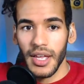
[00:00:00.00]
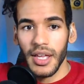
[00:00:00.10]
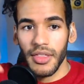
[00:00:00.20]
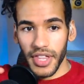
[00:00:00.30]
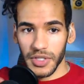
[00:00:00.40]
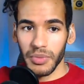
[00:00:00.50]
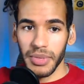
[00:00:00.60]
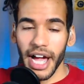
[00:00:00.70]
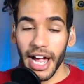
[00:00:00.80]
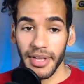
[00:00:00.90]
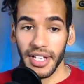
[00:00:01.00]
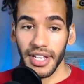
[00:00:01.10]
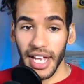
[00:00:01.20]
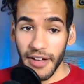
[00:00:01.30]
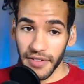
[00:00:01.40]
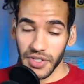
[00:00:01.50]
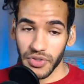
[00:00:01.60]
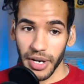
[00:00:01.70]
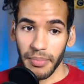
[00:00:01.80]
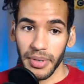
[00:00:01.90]
This one behind me, the LifeX
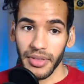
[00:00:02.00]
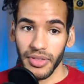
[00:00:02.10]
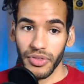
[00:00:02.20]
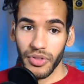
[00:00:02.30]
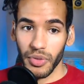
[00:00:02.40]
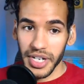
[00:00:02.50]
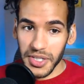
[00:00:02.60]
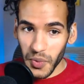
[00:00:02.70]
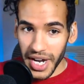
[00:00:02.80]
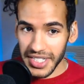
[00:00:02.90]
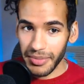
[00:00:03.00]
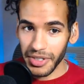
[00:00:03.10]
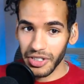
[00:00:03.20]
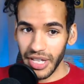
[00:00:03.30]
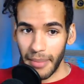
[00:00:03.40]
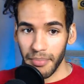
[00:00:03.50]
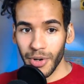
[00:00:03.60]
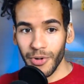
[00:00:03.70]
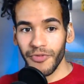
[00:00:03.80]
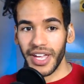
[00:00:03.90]
strip, the reason why it's able to do that
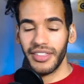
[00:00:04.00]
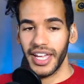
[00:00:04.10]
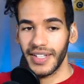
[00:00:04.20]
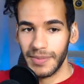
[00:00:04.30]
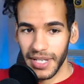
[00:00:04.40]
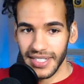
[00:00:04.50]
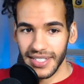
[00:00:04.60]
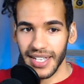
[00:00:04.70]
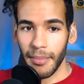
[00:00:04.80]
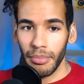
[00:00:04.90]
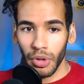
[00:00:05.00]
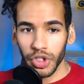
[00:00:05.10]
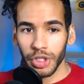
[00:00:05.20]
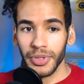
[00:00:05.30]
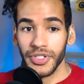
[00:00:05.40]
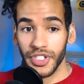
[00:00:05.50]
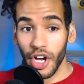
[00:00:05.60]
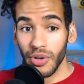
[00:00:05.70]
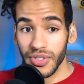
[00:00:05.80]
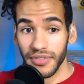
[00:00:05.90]
moving thing is because it's got multiple
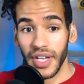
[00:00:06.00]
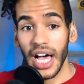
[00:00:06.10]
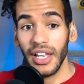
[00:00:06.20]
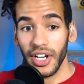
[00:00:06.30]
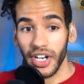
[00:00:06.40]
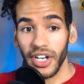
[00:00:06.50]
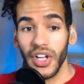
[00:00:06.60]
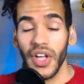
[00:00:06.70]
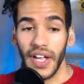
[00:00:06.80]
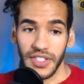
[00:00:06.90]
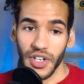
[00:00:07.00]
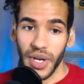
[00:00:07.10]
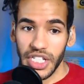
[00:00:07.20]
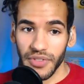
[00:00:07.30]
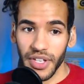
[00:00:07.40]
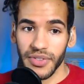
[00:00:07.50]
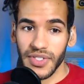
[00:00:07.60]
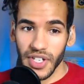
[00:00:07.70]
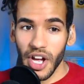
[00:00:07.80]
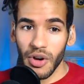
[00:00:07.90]
zones of color. And so each of those
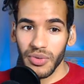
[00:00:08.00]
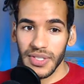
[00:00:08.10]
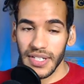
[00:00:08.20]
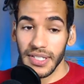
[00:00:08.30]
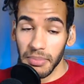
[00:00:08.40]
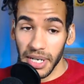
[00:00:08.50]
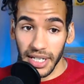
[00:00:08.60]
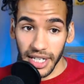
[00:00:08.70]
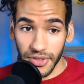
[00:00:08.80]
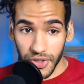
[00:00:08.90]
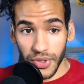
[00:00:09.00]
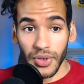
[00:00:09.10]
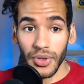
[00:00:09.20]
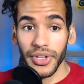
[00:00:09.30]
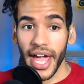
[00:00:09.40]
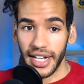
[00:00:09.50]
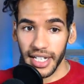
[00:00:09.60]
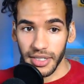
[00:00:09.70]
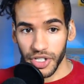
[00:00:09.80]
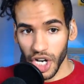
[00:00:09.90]
zones is independently controlled and
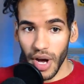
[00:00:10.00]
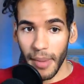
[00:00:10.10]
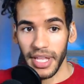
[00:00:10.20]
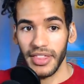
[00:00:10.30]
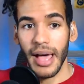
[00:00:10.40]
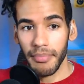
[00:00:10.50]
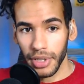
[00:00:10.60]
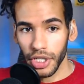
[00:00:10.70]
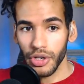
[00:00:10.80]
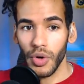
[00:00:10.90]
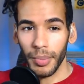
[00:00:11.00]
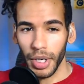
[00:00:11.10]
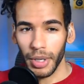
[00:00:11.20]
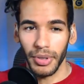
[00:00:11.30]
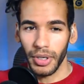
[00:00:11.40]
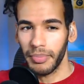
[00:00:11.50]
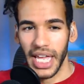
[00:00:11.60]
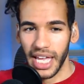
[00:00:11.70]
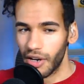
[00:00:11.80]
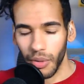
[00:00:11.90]
can show up in that blue or purple or
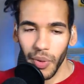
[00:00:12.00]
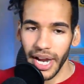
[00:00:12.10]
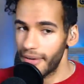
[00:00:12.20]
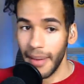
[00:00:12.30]
pink or whatever.